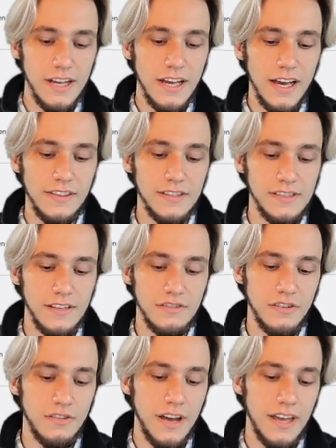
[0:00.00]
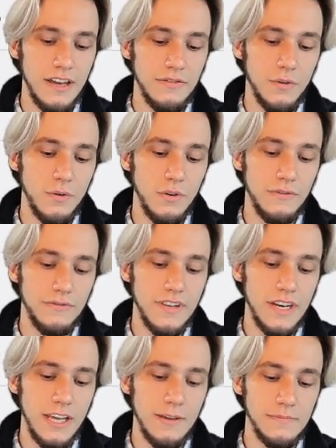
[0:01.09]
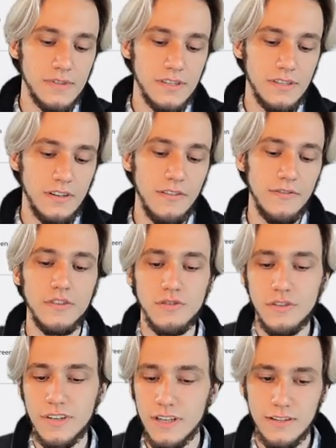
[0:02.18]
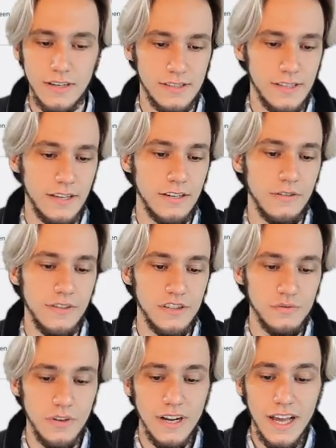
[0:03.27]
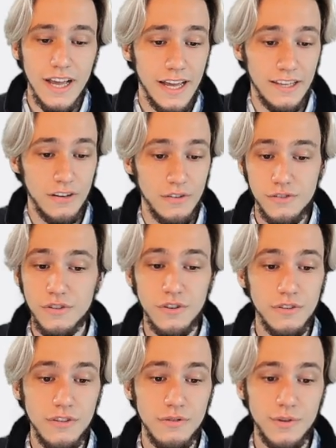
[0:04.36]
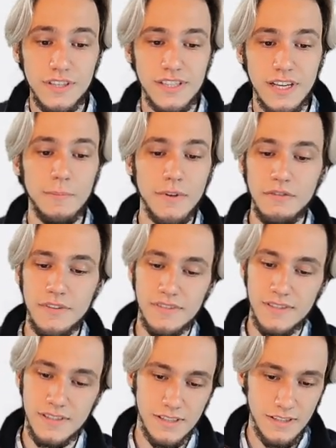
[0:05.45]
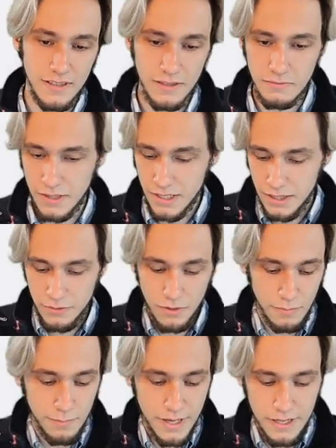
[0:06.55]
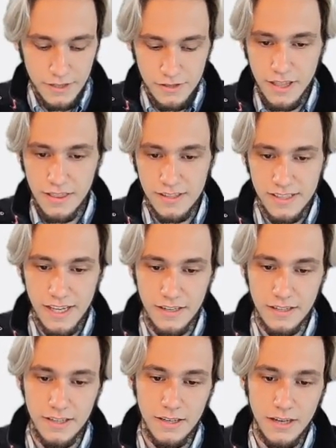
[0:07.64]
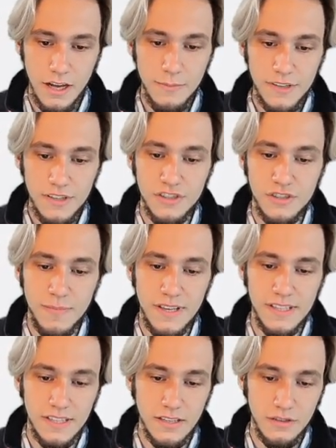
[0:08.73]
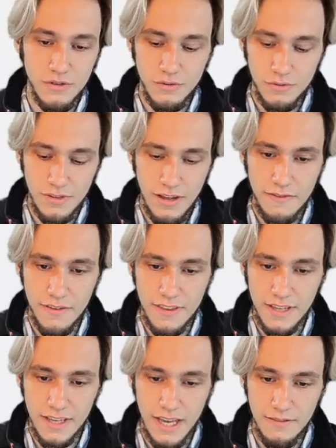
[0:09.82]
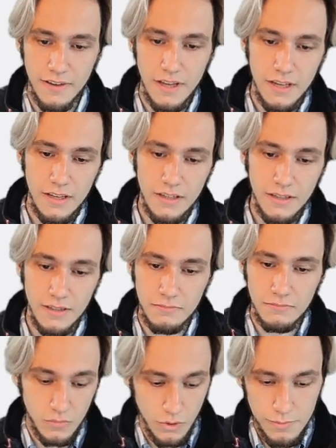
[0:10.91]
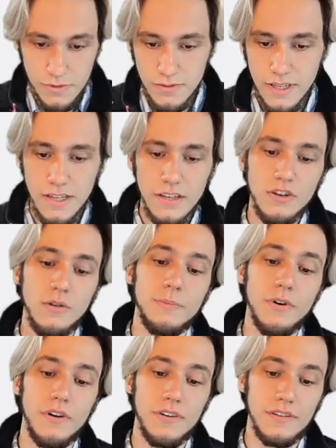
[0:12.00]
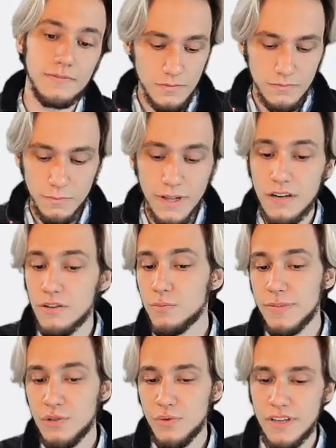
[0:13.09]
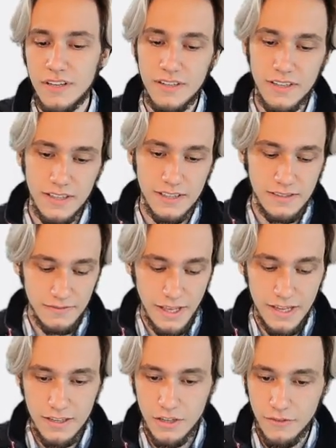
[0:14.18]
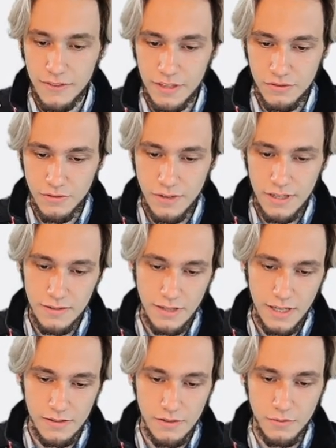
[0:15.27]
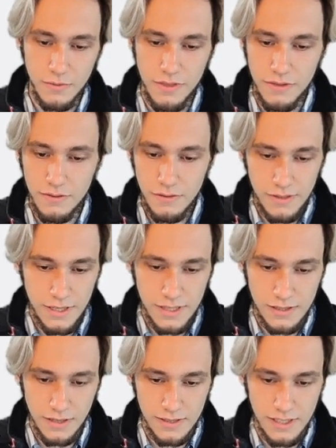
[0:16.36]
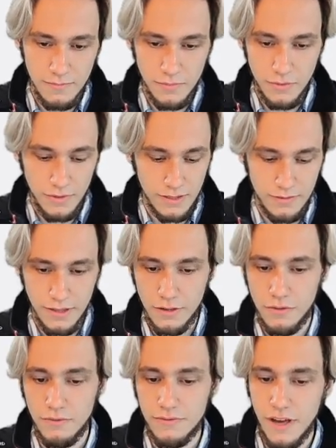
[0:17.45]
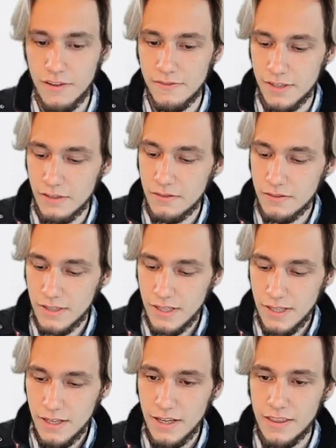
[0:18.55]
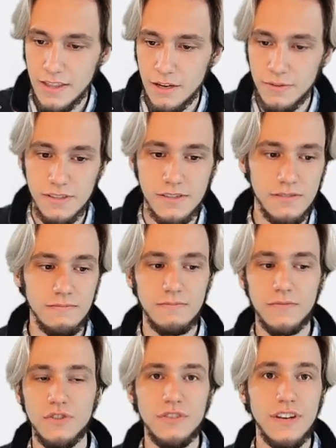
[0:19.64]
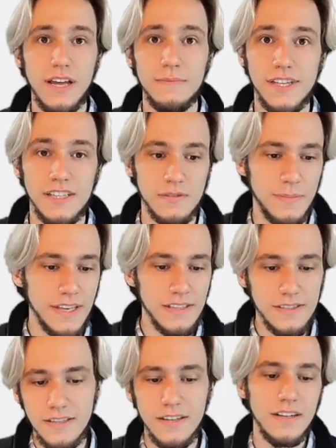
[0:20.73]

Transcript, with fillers: at the center I have all of the names of the shortcut, let's say on this one. I can also go into this appearance uh, wall page and set how much spacing should everything have, uh, whoops, compared well, between the end of the screen, let's go with 30 as an example and I don't know, 5 here and now it's two times as spaced.